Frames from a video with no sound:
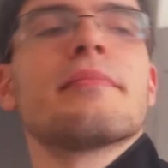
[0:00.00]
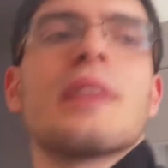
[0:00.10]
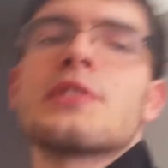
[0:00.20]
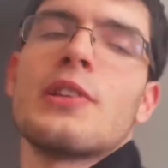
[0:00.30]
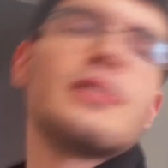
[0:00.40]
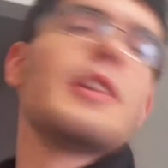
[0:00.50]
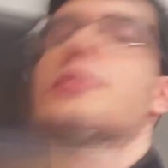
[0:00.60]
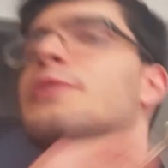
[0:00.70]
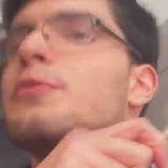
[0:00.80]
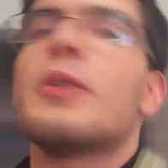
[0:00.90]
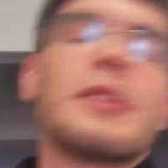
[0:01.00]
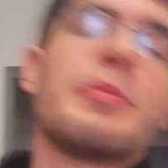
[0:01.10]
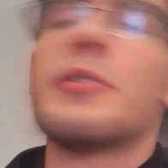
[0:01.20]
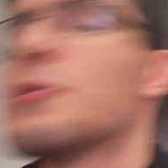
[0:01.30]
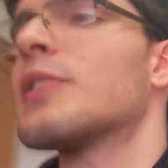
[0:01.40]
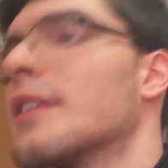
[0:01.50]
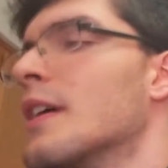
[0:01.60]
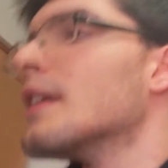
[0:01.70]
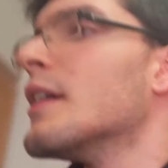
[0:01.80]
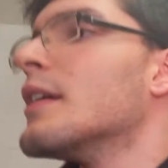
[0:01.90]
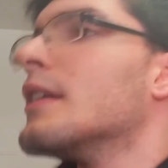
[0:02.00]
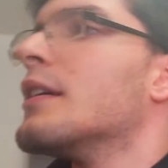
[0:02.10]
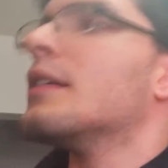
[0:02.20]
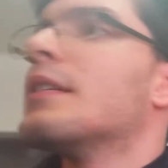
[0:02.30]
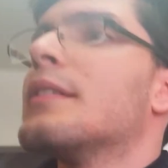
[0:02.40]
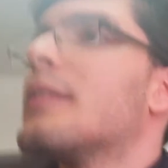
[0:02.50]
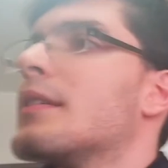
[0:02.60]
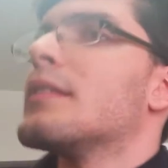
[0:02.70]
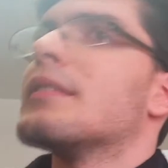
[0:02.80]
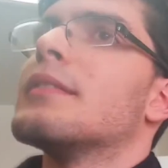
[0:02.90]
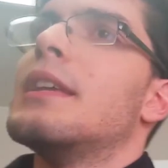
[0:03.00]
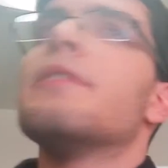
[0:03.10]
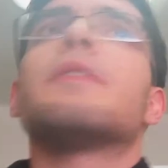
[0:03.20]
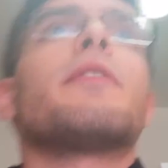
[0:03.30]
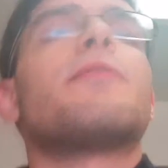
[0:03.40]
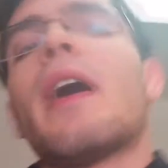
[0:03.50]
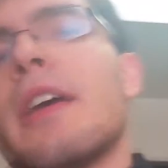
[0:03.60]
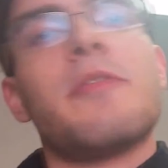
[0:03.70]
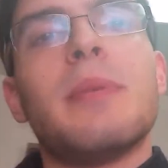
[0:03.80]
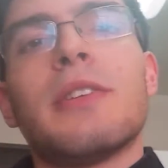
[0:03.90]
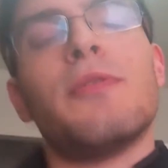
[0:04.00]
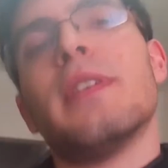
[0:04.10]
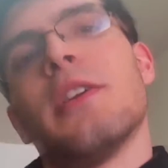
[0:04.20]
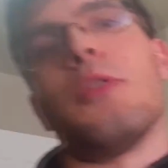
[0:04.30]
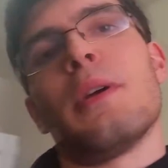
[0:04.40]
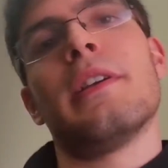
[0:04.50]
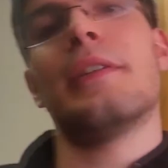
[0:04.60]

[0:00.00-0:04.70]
It's a lot of work producing even a 5-minute video.